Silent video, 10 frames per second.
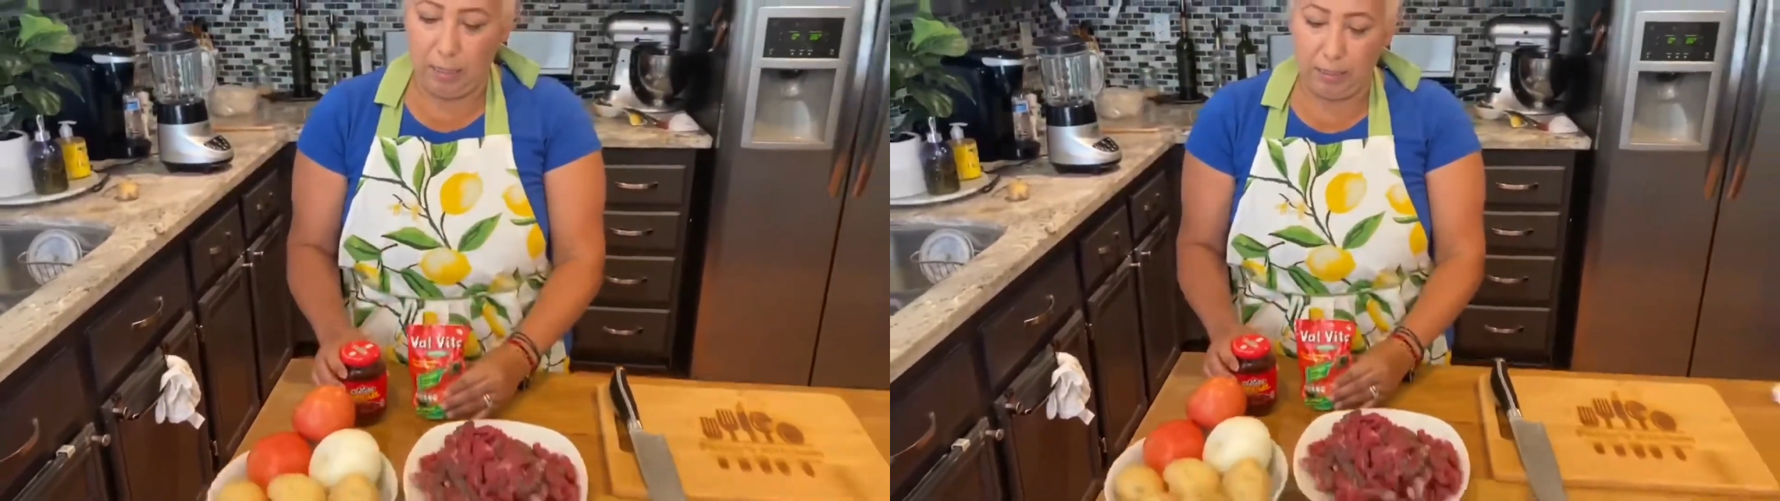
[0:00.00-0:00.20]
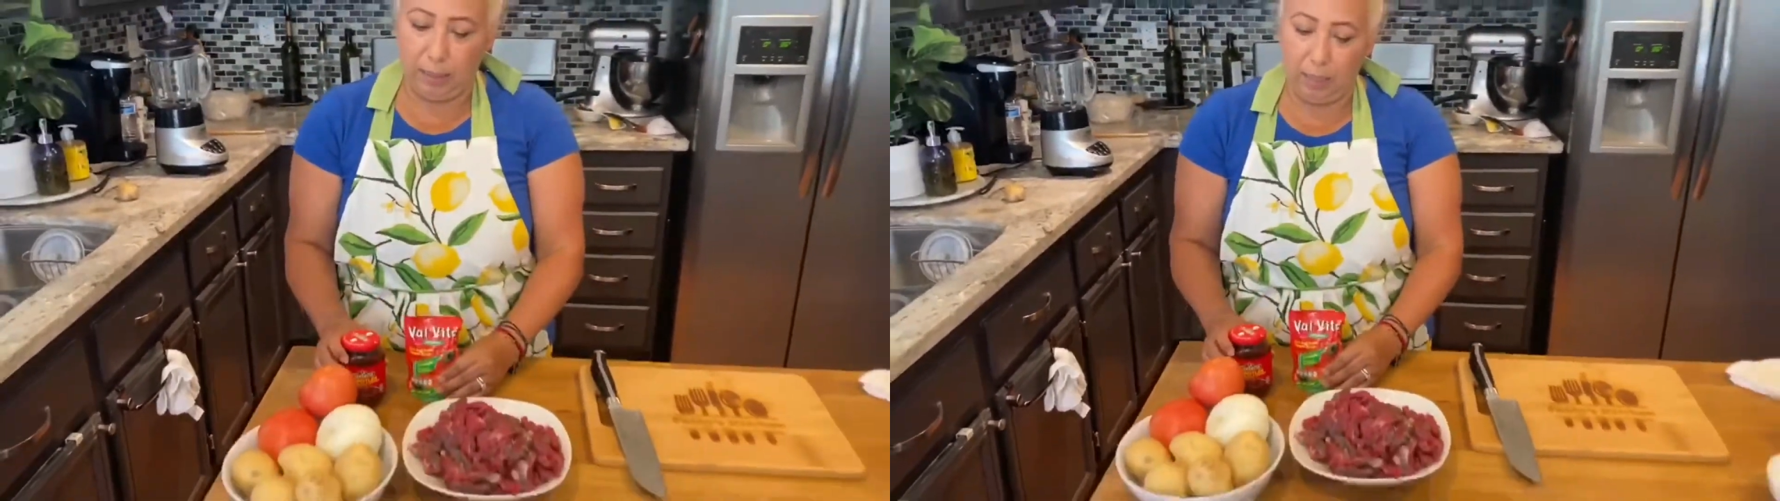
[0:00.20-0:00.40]

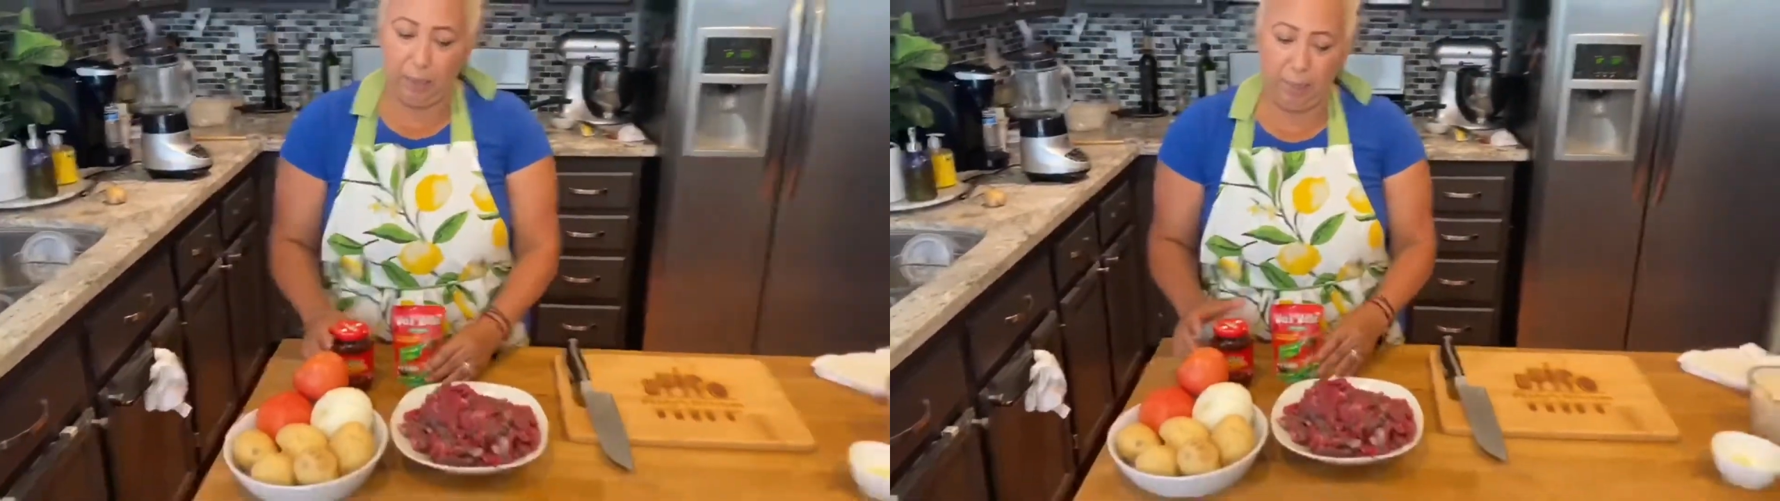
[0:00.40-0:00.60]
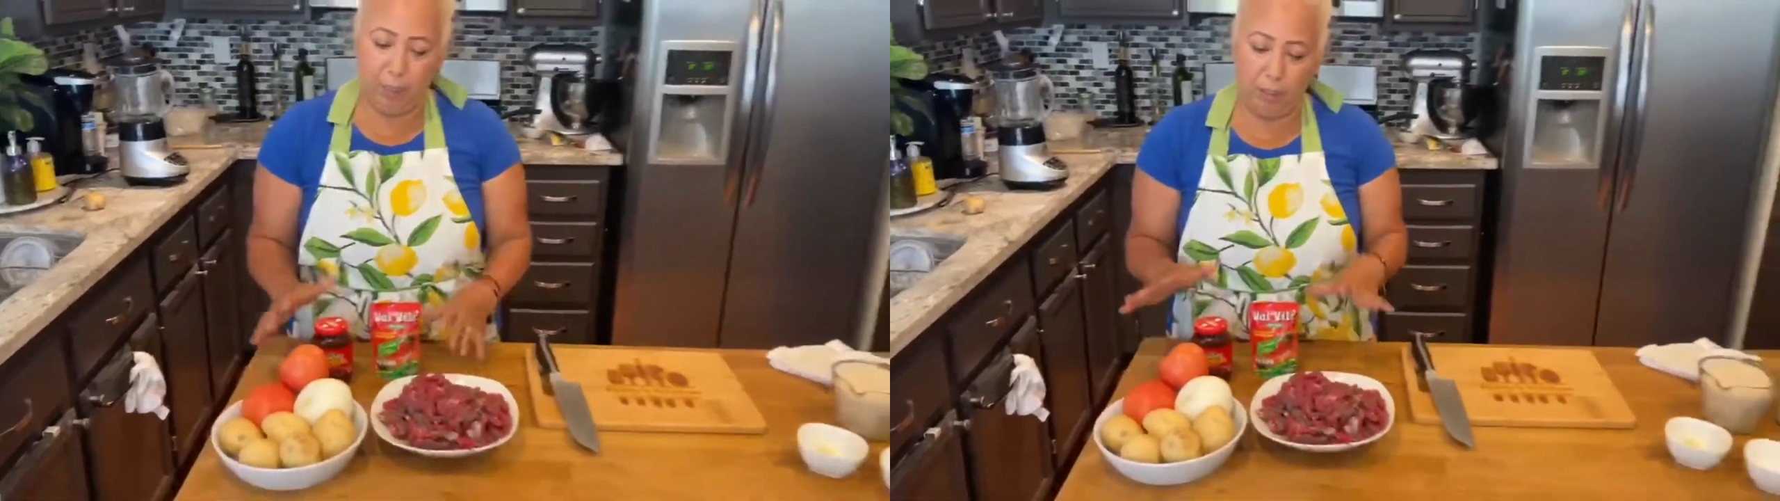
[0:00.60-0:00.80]
is gonna
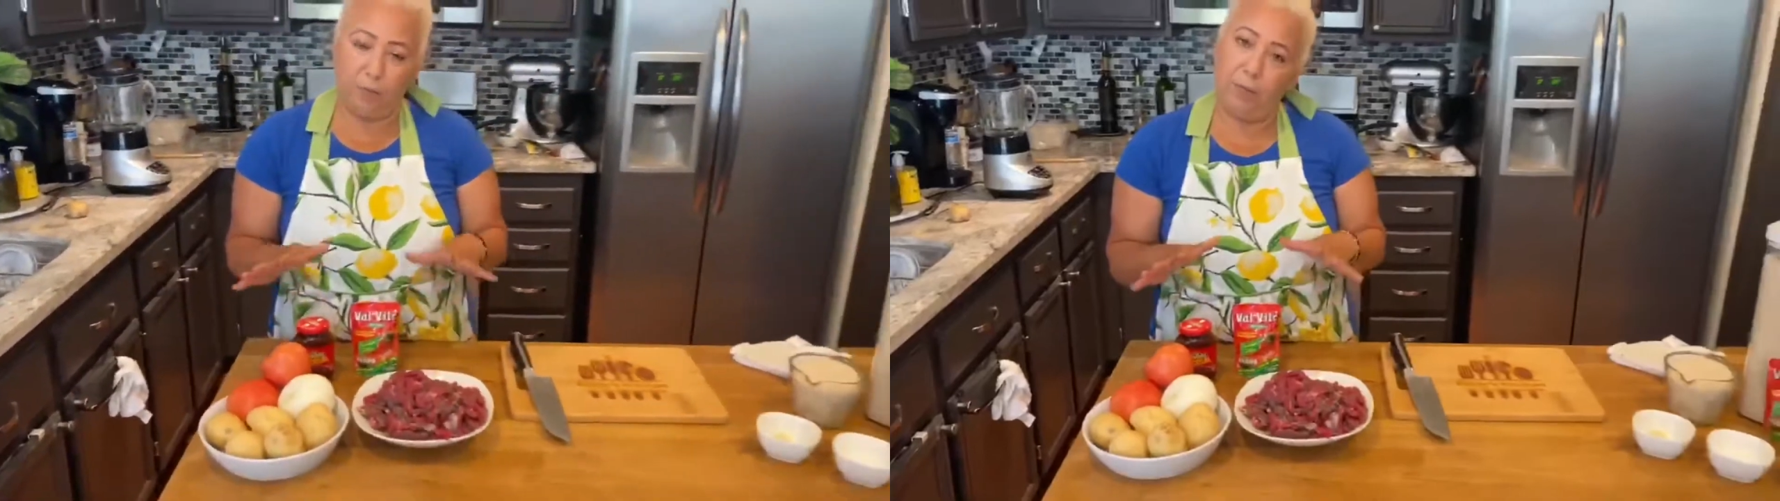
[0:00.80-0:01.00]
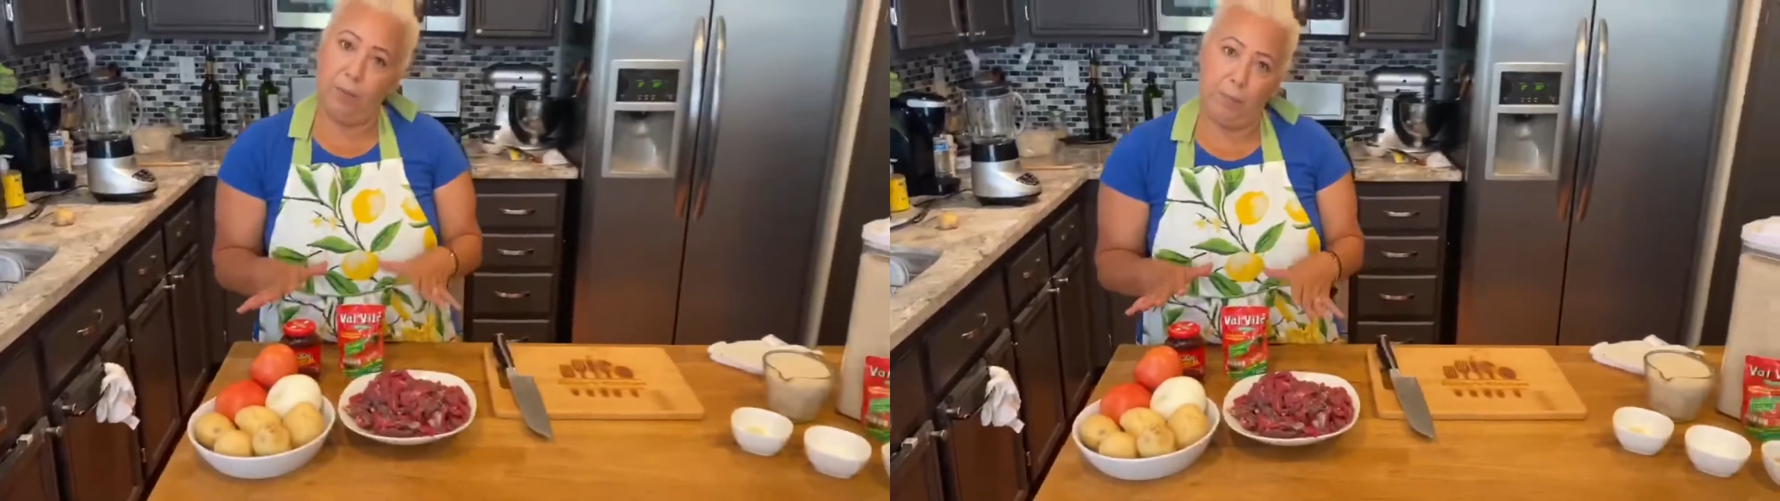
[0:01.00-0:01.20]
be just
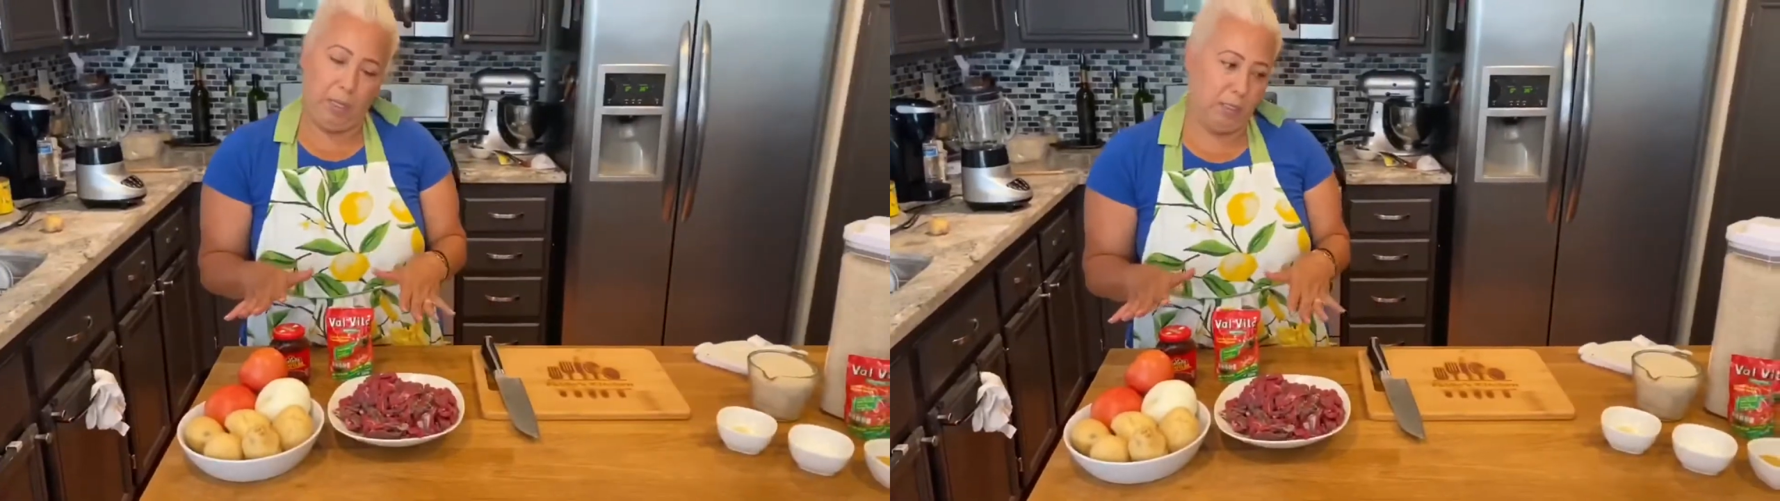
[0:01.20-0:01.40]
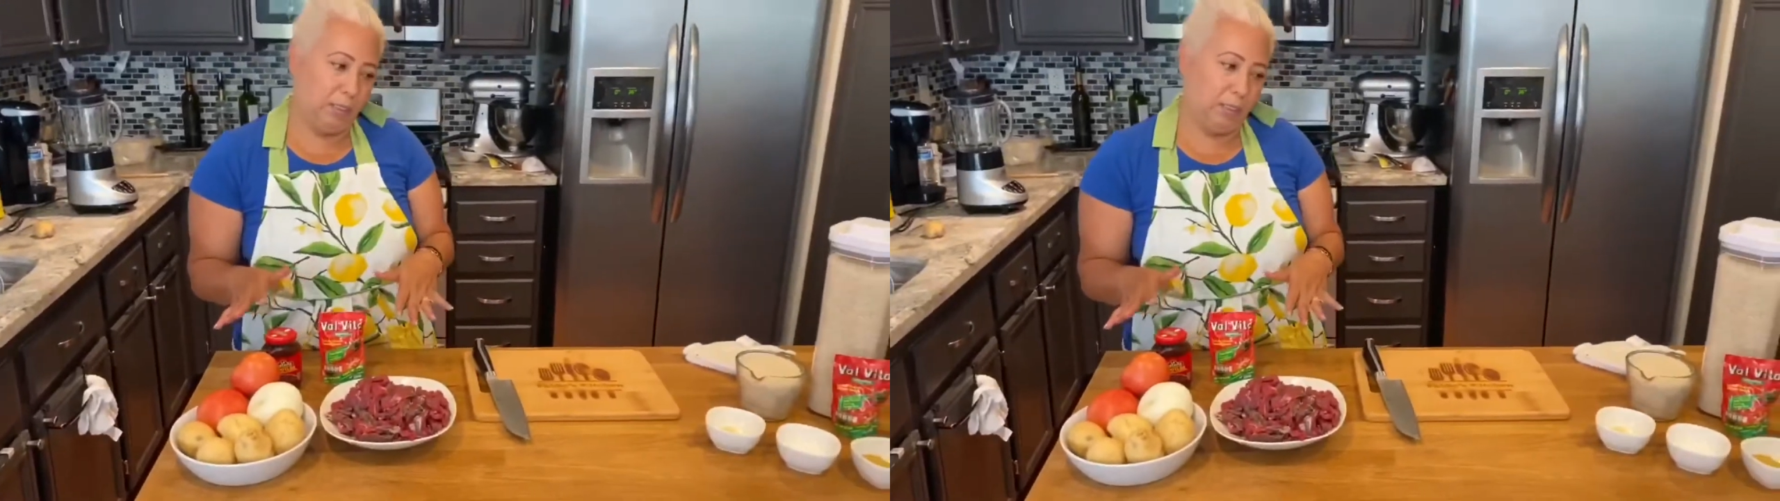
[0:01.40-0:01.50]
for the meat.